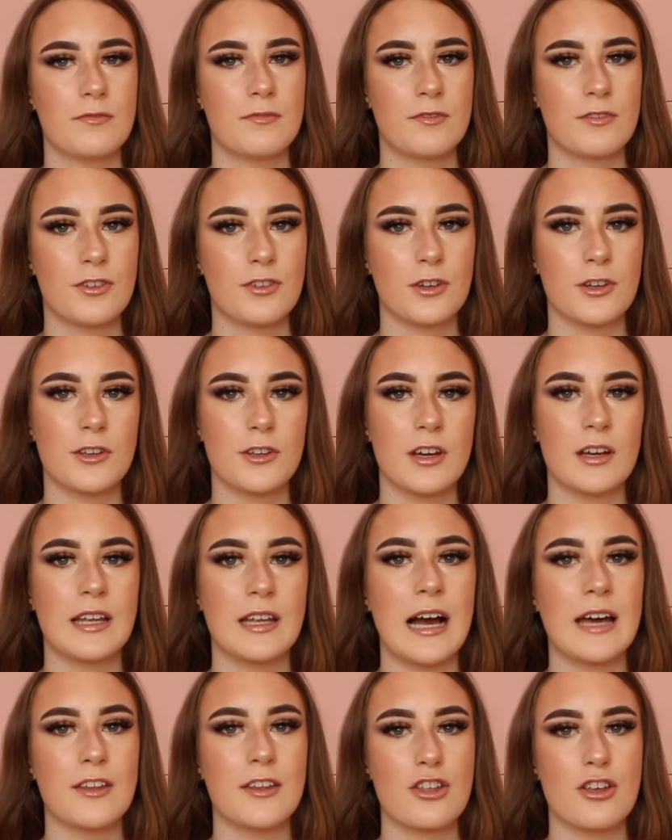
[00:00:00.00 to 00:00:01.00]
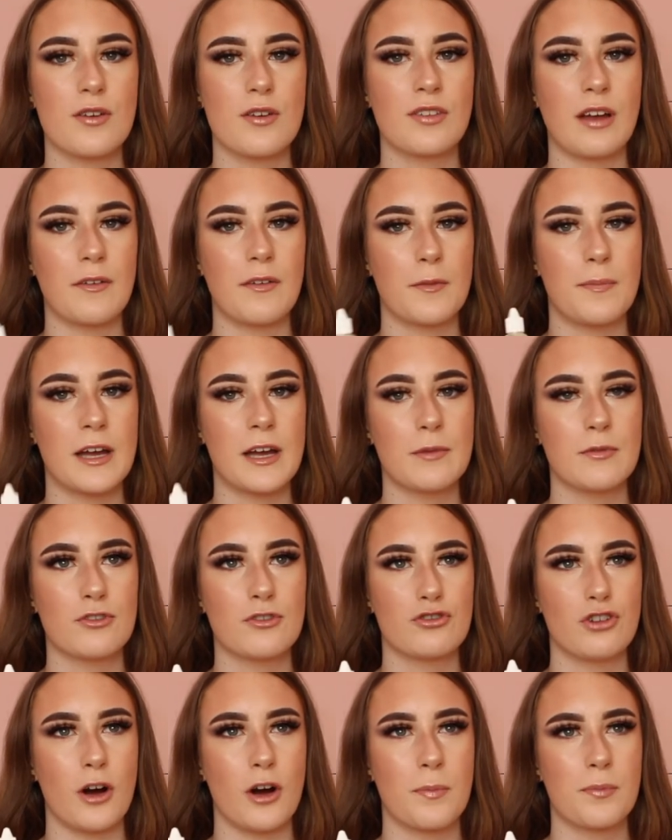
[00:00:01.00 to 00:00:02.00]
So you can either choose out of the pigment
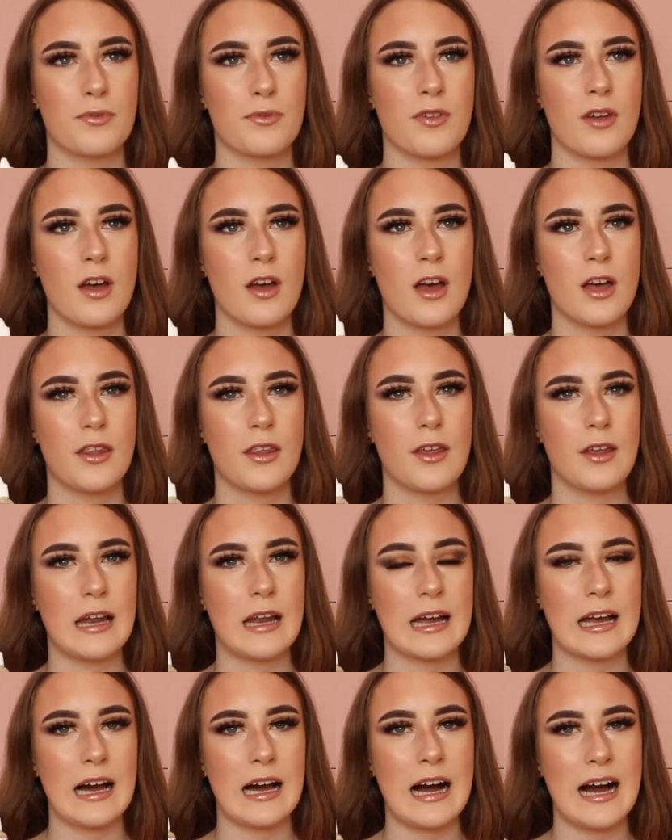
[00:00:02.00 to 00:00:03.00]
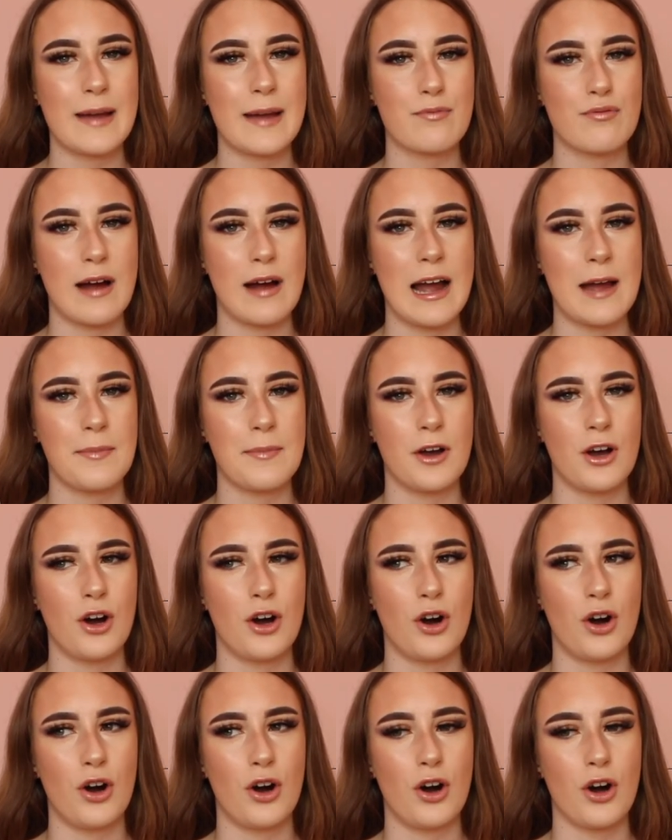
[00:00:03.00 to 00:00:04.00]
drops, the like eye primer
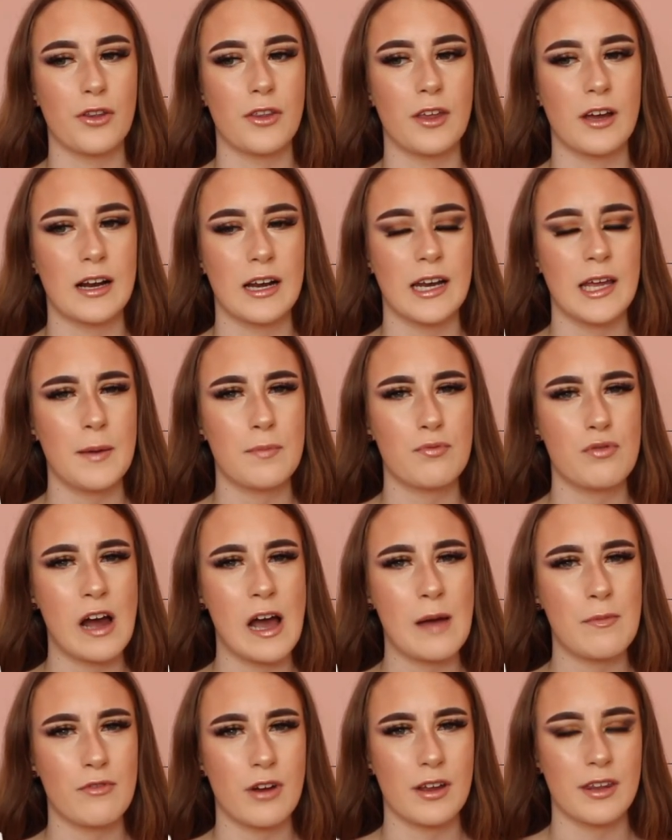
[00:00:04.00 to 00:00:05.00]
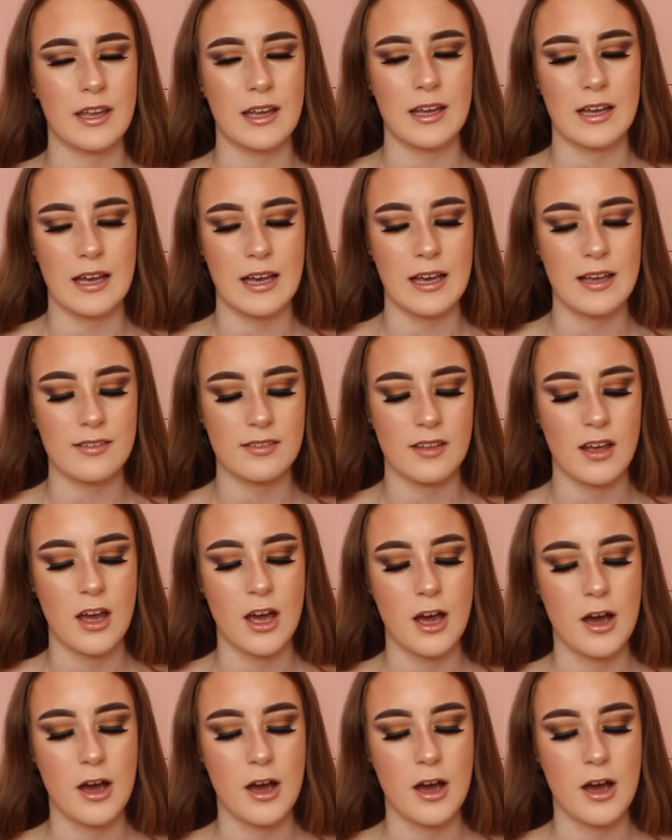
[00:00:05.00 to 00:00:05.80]
or the glitter primer I think it is.